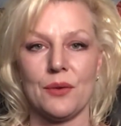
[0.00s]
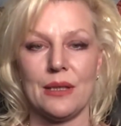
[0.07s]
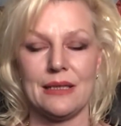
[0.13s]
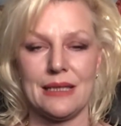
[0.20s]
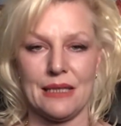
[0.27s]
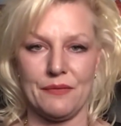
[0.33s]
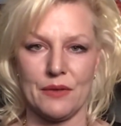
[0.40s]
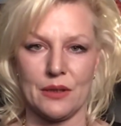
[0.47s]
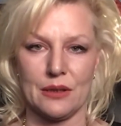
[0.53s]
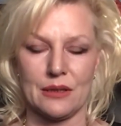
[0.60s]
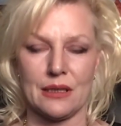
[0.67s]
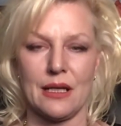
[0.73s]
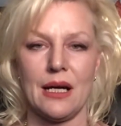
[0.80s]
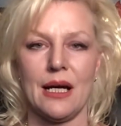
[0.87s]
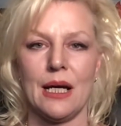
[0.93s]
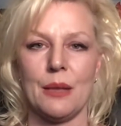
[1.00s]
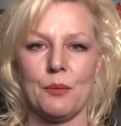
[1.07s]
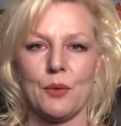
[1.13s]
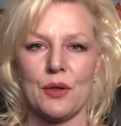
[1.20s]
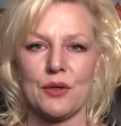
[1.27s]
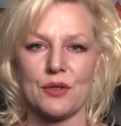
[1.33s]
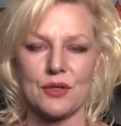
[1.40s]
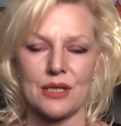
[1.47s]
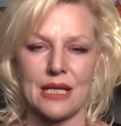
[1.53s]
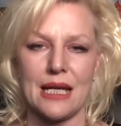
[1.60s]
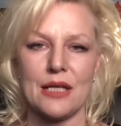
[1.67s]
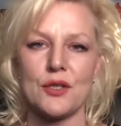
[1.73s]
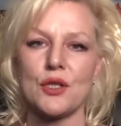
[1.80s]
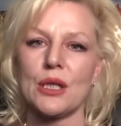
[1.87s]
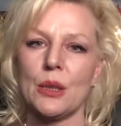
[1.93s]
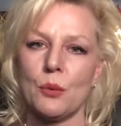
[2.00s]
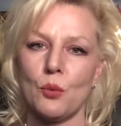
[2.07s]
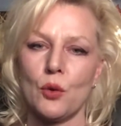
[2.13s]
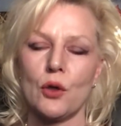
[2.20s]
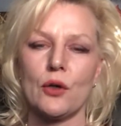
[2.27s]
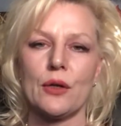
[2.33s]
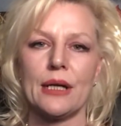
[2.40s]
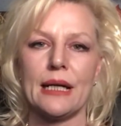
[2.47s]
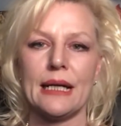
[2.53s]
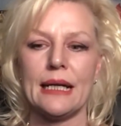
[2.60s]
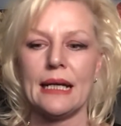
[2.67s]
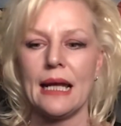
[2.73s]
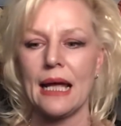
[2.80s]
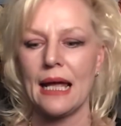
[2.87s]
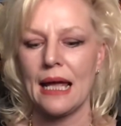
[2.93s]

a difficult time where there's tension and worry